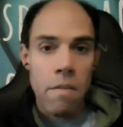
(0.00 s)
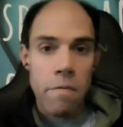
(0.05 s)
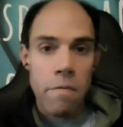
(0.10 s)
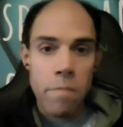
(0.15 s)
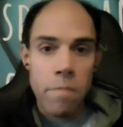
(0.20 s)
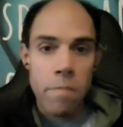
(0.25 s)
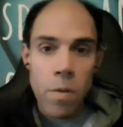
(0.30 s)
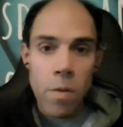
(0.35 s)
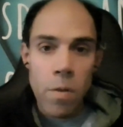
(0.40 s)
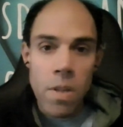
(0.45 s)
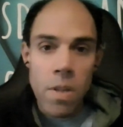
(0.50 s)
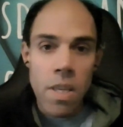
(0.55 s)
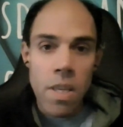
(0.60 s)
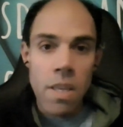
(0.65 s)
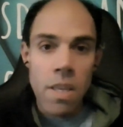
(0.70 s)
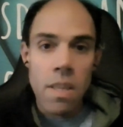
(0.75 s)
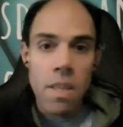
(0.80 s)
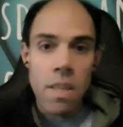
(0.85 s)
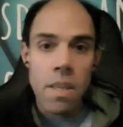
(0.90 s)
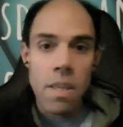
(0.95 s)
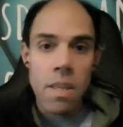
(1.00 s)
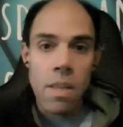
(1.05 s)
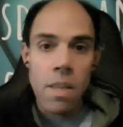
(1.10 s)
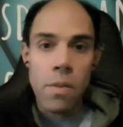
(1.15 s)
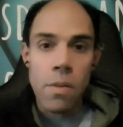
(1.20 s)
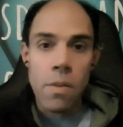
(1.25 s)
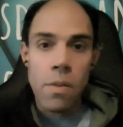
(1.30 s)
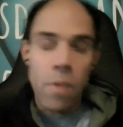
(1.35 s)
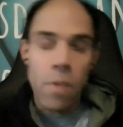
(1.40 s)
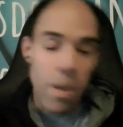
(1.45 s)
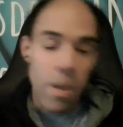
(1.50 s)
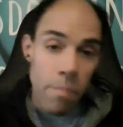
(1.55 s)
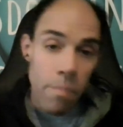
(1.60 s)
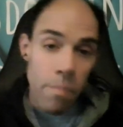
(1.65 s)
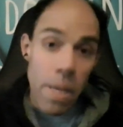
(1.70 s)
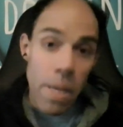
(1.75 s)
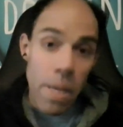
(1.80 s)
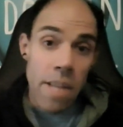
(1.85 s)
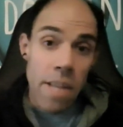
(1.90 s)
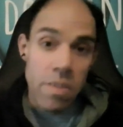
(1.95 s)
fully,
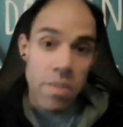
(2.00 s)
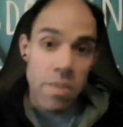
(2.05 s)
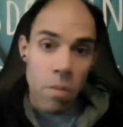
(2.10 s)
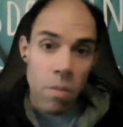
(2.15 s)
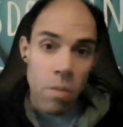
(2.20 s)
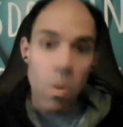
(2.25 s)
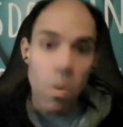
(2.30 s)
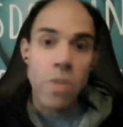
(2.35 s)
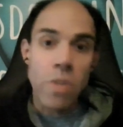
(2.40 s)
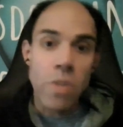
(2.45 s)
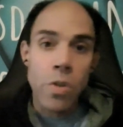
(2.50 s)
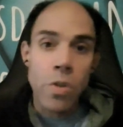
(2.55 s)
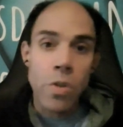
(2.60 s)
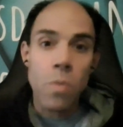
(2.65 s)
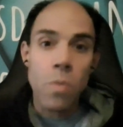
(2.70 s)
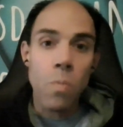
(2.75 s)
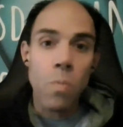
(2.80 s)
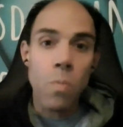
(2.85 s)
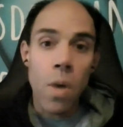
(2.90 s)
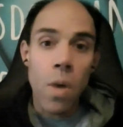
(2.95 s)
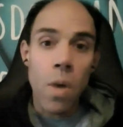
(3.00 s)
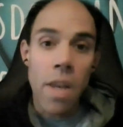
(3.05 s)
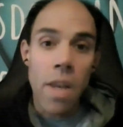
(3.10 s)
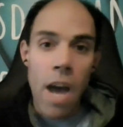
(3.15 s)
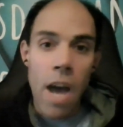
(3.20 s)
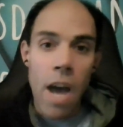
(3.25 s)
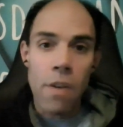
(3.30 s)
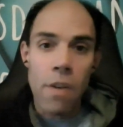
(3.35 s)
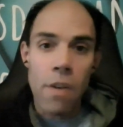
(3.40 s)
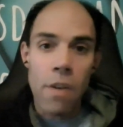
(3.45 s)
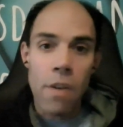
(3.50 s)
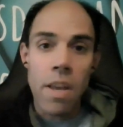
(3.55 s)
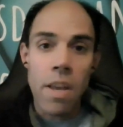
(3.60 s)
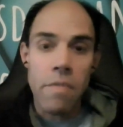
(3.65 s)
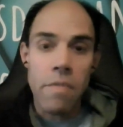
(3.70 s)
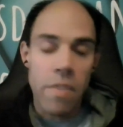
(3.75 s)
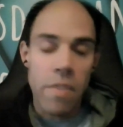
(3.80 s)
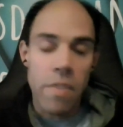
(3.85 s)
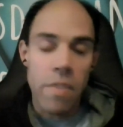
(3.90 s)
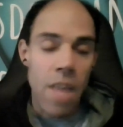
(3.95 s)
commit to what you want out of
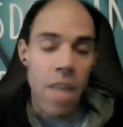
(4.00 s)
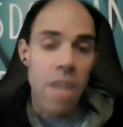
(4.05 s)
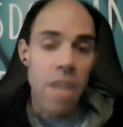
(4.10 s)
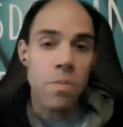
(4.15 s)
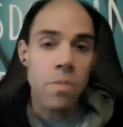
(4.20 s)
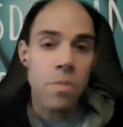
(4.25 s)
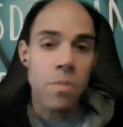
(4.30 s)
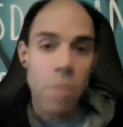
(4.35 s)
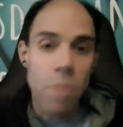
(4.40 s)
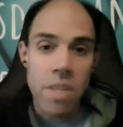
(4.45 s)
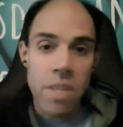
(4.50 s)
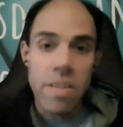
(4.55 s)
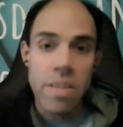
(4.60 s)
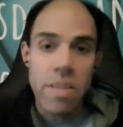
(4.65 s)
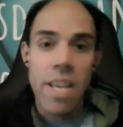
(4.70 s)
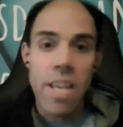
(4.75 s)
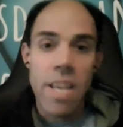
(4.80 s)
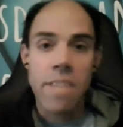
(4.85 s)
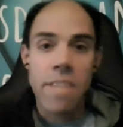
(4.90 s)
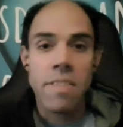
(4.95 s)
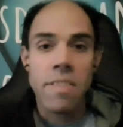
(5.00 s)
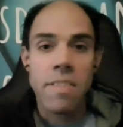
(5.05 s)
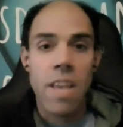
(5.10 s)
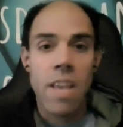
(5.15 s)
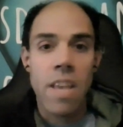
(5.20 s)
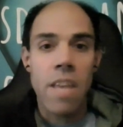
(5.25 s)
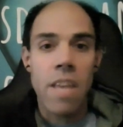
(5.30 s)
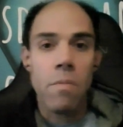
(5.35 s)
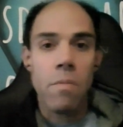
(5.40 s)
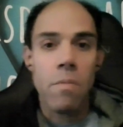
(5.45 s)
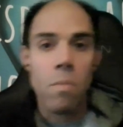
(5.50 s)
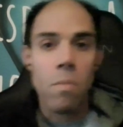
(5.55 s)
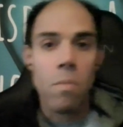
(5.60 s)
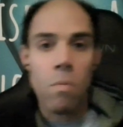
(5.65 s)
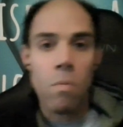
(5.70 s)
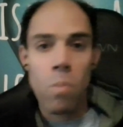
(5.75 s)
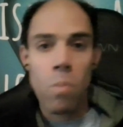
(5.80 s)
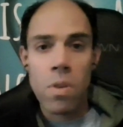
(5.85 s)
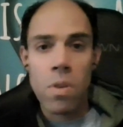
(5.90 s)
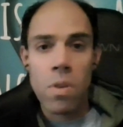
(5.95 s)
life. And that is what it takes. And
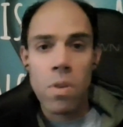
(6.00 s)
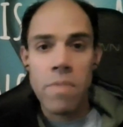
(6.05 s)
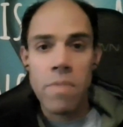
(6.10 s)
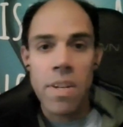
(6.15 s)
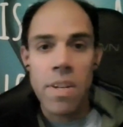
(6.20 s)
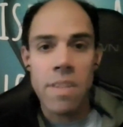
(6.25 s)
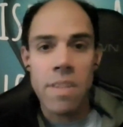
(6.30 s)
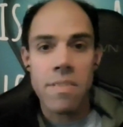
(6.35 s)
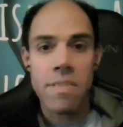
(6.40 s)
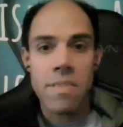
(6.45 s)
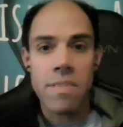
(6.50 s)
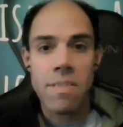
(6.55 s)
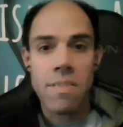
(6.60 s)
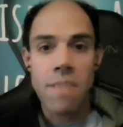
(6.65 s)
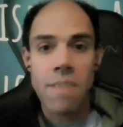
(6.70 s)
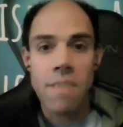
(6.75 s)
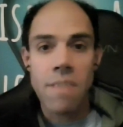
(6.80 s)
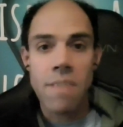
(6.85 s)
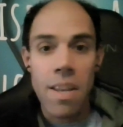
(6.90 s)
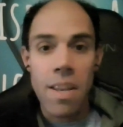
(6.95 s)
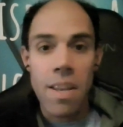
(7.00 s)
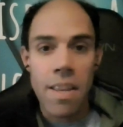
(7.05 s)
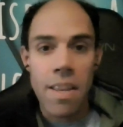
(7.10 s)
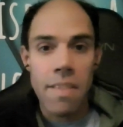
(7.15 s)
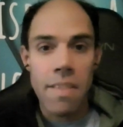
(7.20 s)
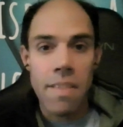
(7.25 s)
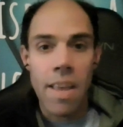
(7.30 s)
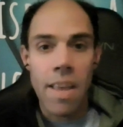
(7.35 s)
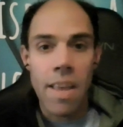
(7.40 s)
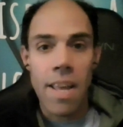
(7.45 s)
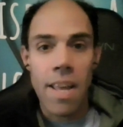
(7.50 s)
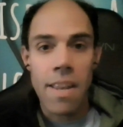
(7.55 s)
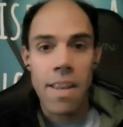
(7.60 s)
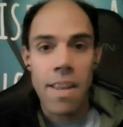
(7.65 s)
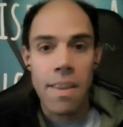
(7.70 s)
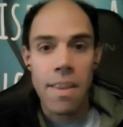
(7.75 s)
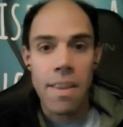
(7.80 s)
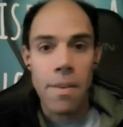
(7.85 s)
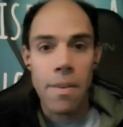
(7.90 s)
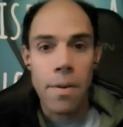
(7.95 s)
we're living in a society that,
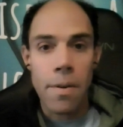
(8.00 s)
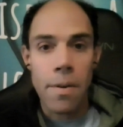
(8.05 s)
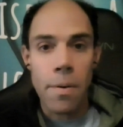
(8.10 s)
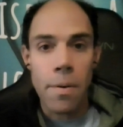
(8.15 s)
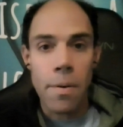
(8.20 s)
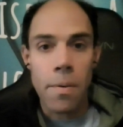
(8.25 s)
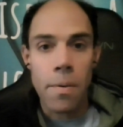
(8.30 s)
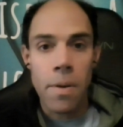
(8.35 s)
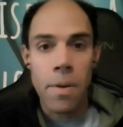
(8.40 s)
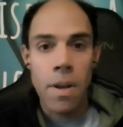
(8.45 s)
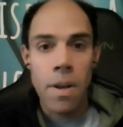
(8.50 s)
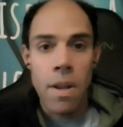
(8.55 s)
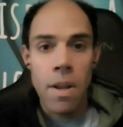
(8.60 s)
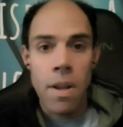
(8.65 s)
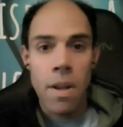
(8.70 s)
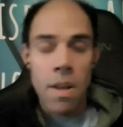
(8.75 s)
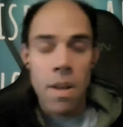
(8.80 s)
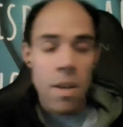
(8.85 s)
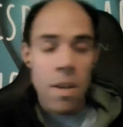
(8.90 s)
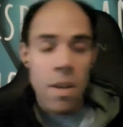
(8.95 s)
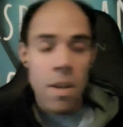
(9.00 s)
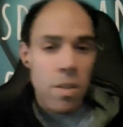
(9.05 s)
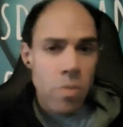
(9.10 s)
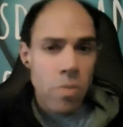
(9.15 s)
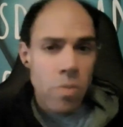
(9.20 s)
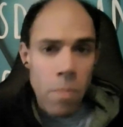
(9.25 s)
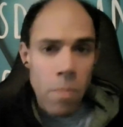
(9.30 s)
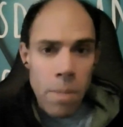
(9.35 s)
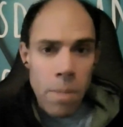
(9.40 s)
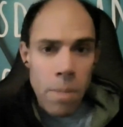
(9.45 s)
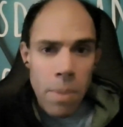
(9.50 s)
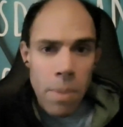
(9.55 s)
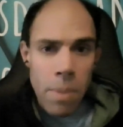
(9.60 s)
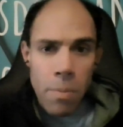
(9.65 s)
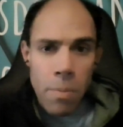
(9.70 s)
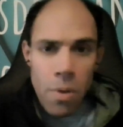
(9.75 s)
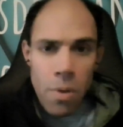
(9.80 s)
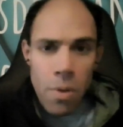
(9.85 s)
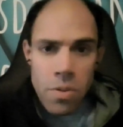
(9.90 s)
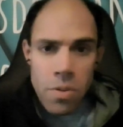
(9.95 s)
so many
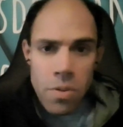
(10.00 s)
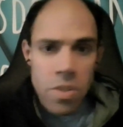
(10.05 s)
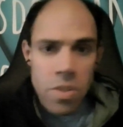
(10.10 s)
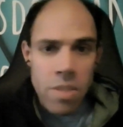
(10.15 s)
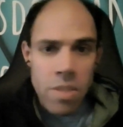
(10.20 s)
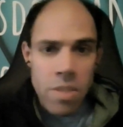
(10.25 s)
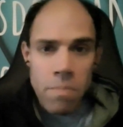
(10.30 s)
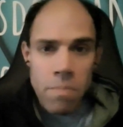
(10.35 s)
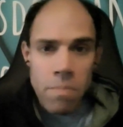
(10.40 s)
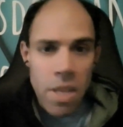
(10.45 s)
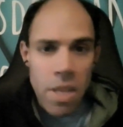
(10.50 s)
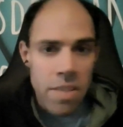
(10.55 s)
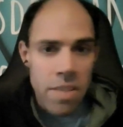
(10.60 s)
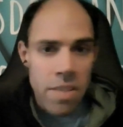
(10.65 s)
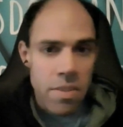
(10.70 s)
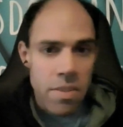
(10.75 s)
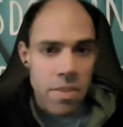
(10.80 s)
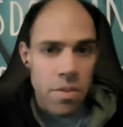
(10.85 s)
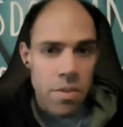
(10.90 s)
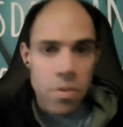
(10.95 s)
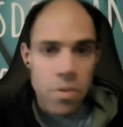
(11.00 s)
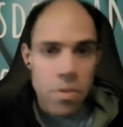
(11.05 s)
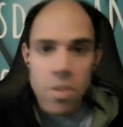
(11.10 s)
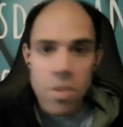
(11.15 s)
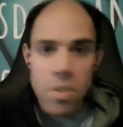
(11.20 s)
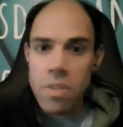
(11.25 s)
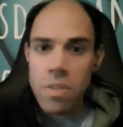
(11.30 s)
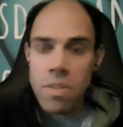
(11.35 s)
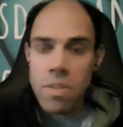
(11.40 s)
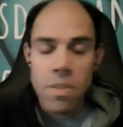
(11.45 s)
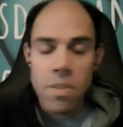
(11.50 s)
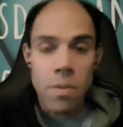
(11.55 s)
people are just complacent. They're just,